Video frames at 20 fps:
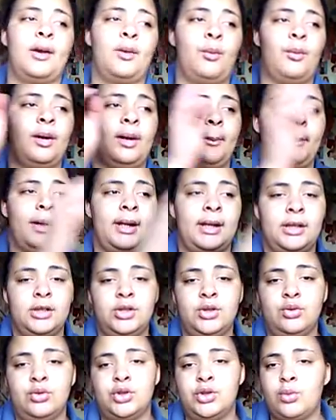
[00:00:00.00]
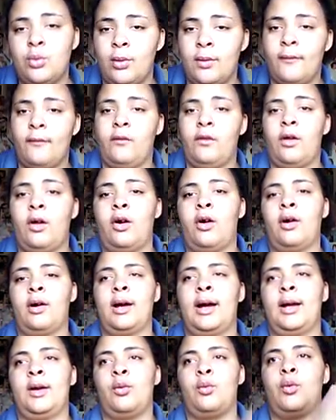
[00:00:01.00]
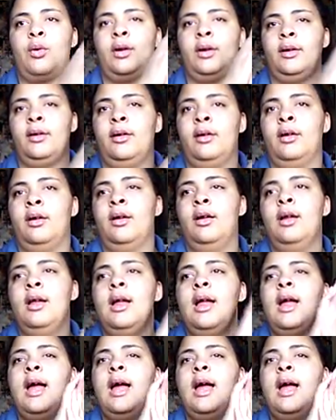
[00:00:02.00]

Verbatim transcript: I don't want to make a too short vlog. I don't want to